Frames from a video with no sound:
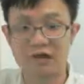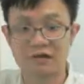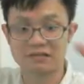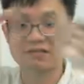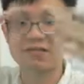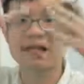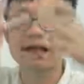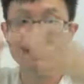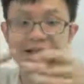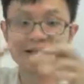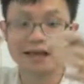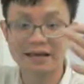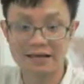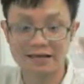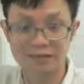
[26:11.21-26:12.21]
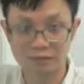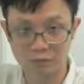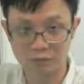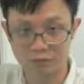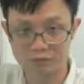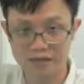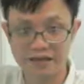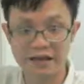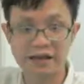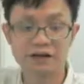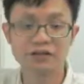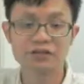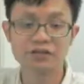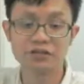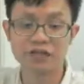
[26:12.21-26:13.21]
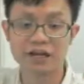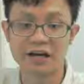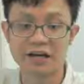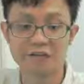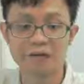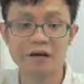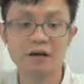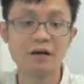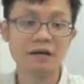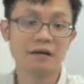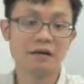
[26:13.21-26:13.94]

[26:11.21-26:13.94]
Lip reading: As there is more shell,